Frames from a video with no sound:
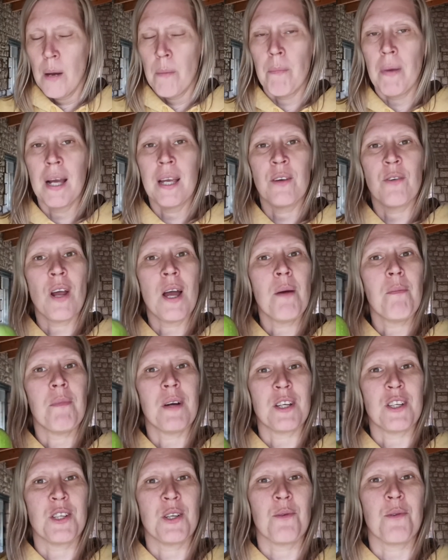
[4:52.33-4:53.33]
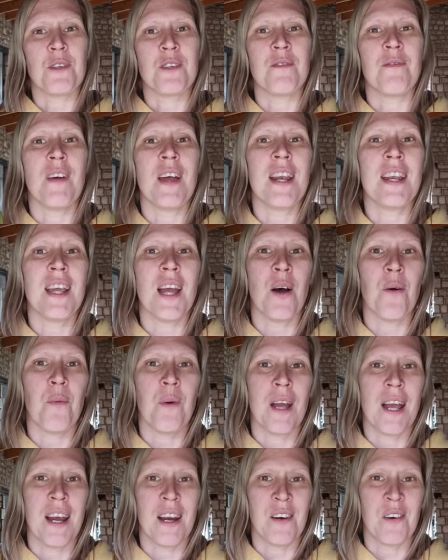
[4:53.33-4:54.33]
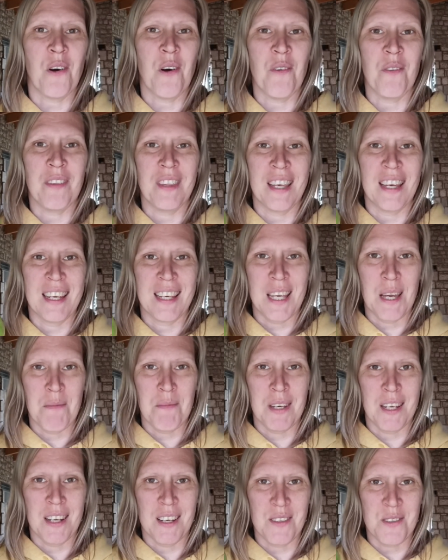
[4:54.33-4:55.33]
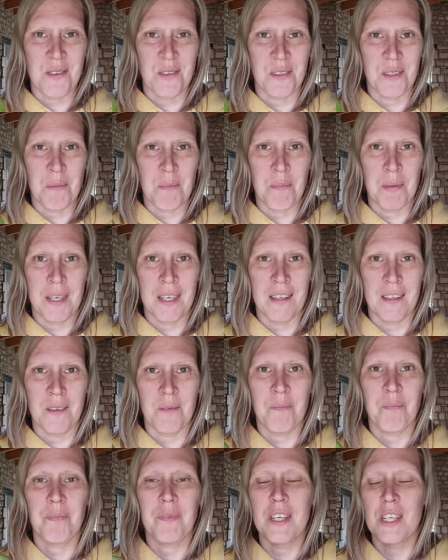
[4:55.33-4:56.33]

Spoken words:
My grandma, she was very aware of the chemicals on the peel.